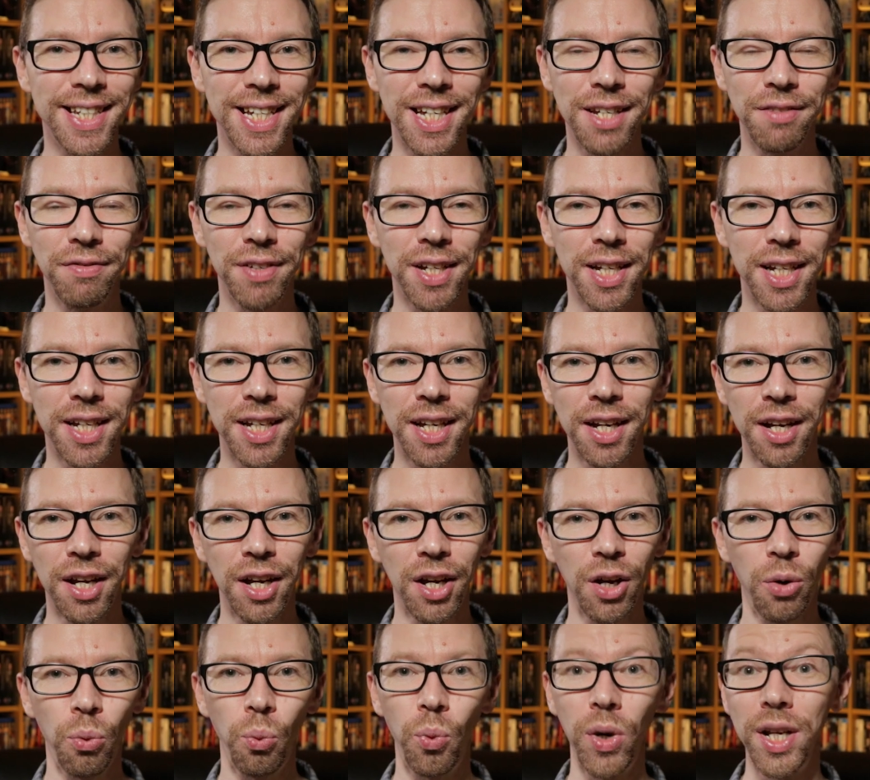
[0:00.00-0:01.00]
TV,
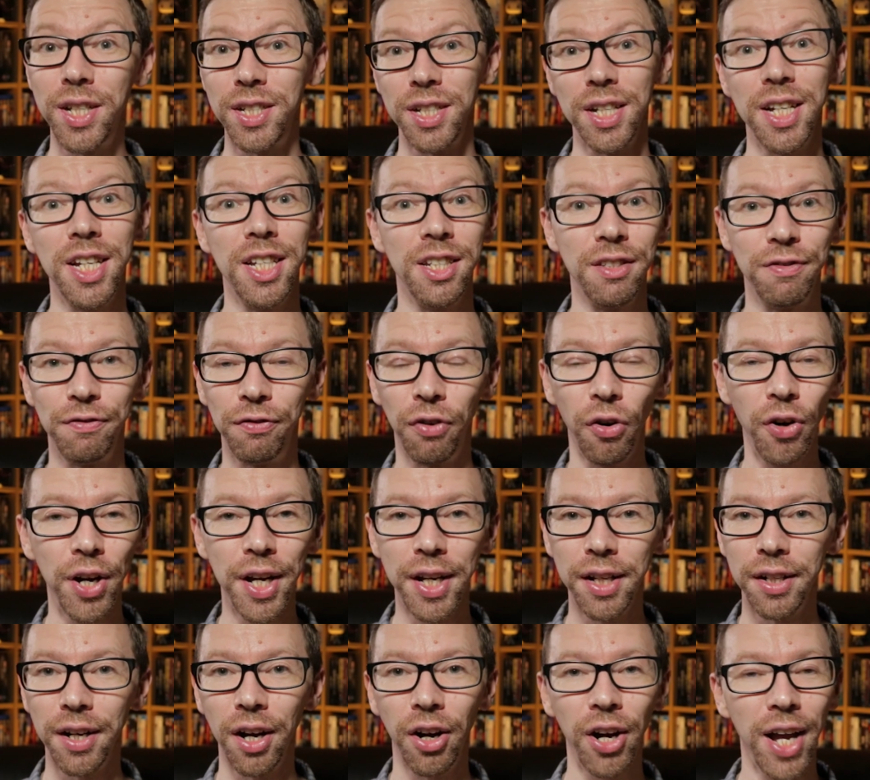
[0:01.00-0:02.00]
which is
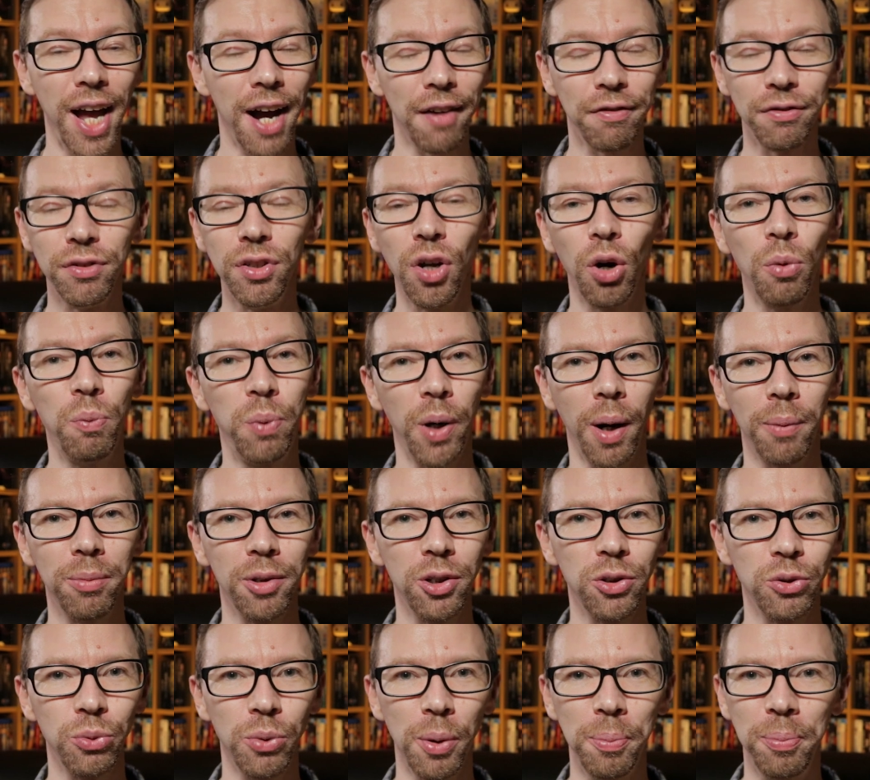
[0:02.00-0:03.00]
fine. I have no
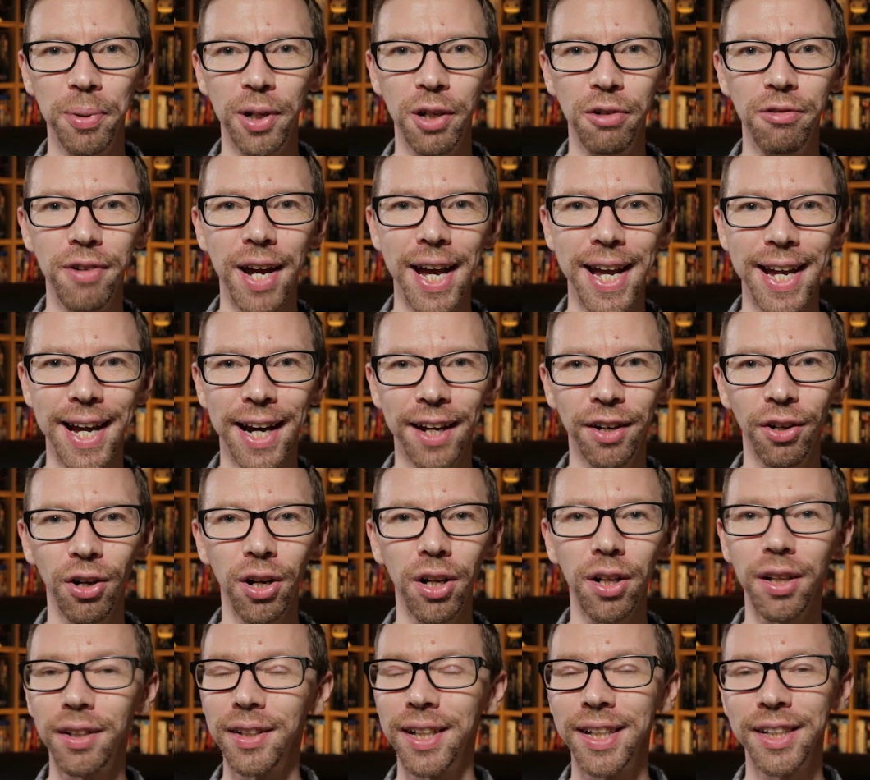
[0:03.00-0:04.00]
problems with Blu ray at
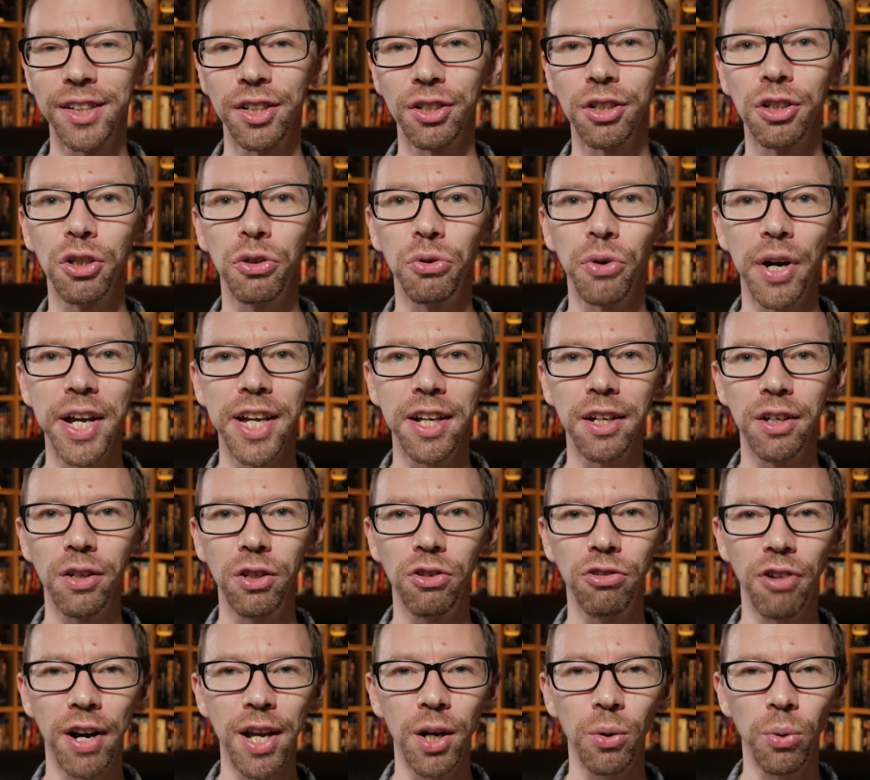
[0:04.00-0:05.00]
all, and they're a great,
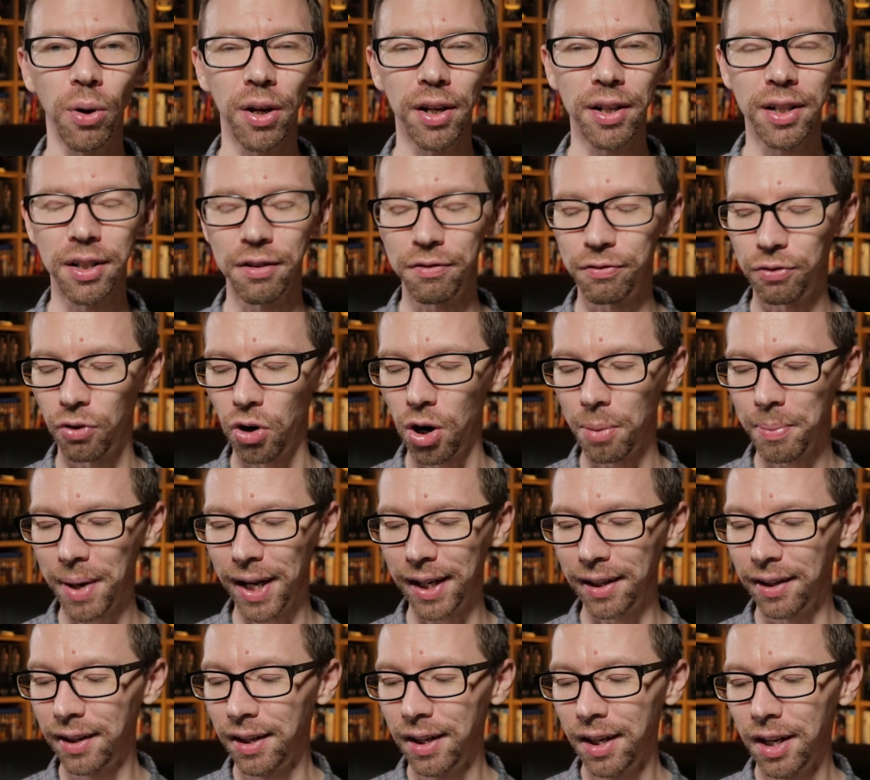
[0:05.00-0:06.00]
great quality
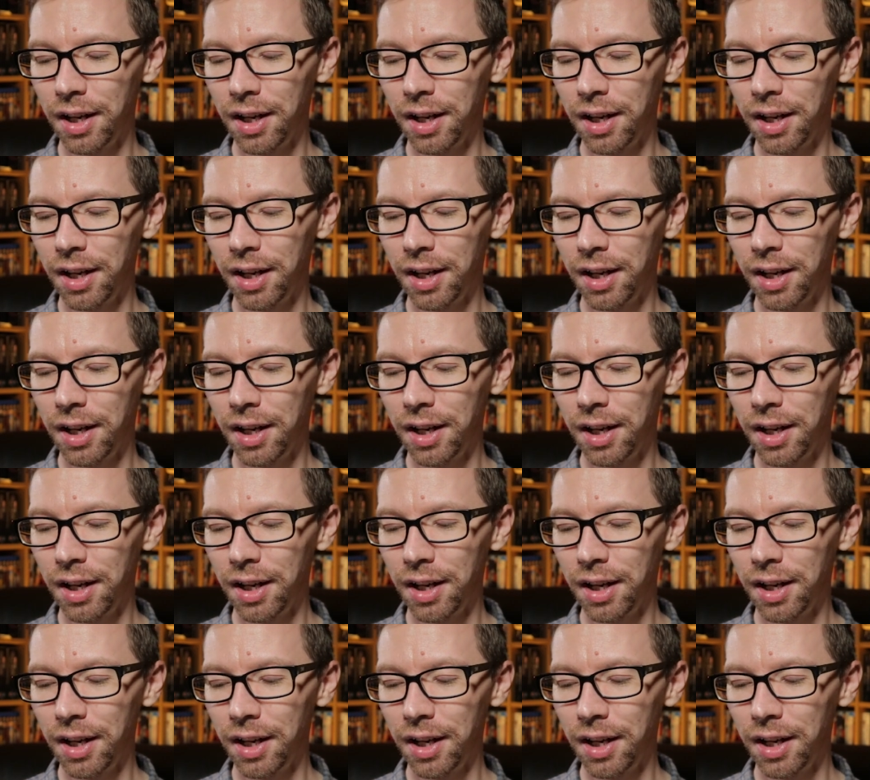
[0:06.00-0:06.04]
format.